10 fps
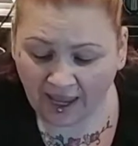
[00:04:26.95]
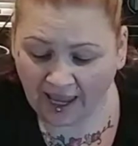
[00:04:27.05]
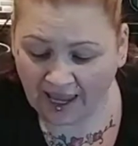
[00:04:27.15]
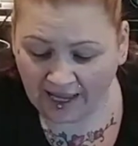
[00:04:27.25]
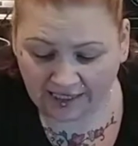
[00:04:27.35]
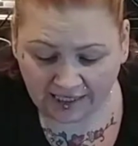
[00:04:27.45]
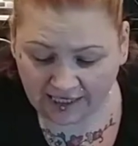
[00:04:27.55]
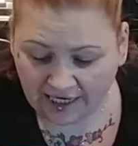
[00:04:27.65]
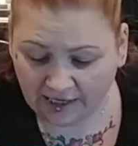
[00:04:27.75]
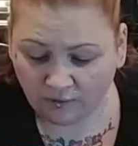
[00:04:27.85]
and
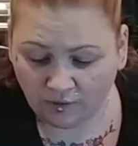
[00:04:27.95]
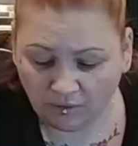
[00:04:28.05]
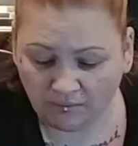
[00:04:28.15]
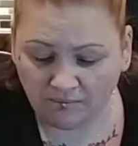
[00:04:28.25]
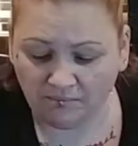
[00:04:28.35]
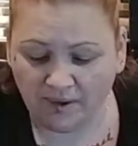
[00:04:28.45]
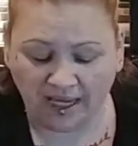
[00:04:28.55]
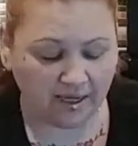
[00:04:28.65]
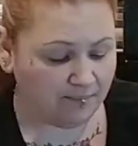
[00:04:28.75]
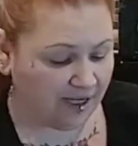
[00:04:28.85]
it will
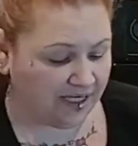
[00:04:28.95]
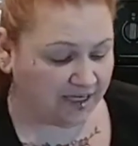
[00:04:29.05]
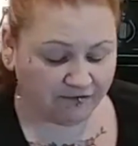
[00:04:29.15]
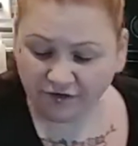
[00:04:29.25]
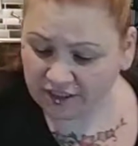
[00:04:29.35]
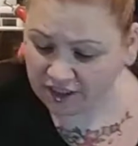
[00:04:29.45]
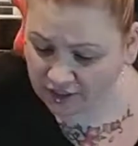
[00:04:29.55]
make a big difference.